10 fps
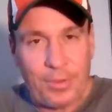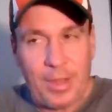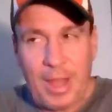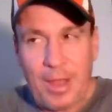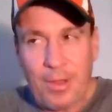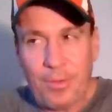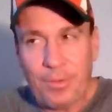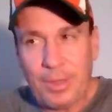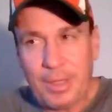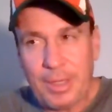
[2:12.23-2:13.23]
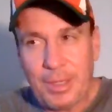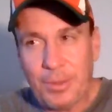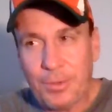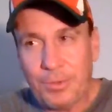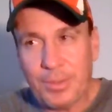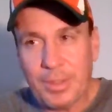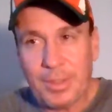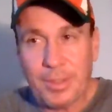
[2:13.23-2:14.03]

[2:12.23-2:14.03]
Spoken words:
now he goes in,